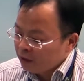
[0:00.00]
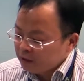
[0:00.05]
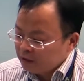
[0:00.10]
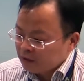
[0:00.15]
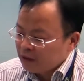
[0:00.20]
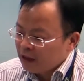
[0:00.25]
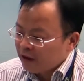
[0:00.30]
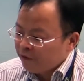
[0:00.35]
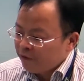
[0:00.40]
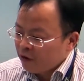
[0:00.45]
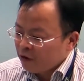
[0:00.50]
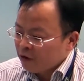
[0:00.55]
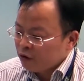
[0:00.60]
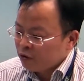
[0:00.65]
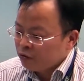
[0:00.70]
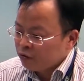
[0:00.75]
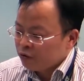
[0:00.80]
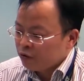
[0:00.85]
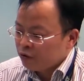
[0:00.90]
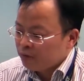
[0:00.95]
start from
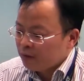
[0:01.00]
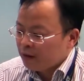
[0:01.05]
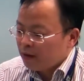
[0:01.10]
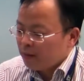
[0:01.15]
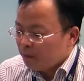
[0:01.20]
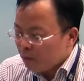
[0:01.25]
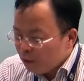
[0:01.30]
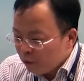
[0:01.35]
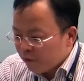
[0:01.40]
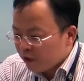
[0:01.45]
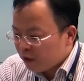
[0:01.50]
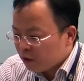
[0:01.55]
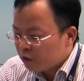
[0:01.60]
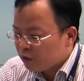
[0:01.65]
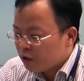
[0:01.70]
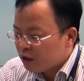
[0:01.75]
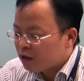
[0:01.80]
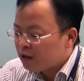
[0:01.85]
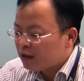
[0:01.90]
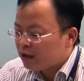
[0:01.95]
consumer moving
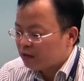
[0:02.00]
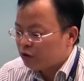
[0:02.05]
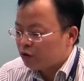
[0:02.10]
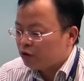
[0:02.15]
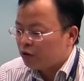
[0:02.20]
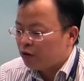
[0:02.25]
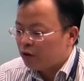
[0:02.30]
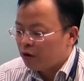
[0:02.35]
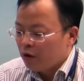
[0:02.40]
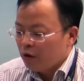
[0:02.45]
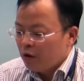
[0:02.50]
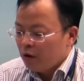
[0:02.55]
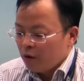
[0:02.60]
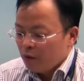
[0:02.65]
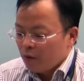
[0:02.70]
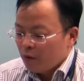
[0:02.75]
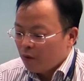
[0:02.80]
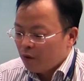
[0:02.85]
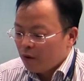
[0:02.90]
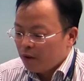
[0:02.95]
to industrial
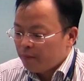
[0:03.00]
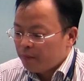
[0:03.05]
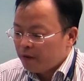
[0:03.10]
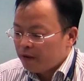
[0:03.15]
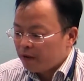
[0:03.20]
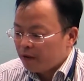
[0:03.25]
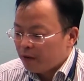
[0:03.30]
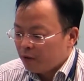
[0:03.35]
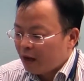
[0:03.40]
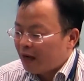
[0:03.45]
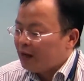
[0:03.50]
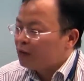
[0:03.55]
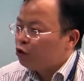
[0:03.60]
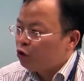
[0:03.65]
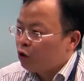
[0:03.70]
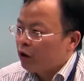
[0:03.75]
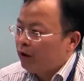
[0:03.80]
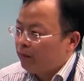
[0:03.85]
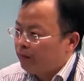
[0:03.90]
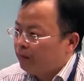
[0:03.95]
will be the right
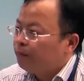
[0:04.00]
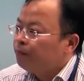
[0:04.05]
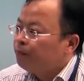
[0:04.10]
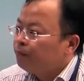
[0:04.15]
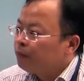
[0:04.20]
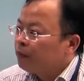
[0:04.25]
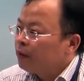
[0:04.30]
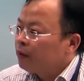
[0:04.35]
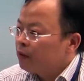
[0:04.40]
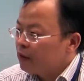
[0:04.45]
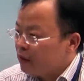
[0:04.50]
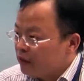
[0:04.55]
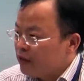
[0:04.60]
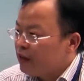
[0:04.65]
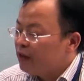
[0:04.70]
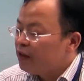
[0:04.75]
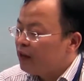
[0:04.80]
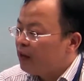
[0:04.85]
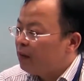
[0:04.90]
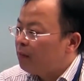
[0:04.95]
trend in
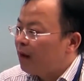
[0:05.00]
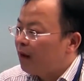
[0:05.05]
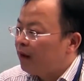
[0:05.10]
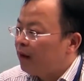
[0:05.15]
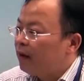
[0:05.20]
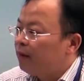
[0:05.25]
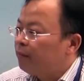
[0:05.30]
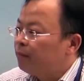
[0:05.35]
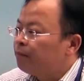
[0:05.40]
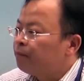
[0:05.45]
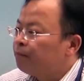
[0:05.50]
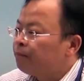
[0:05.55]
India market.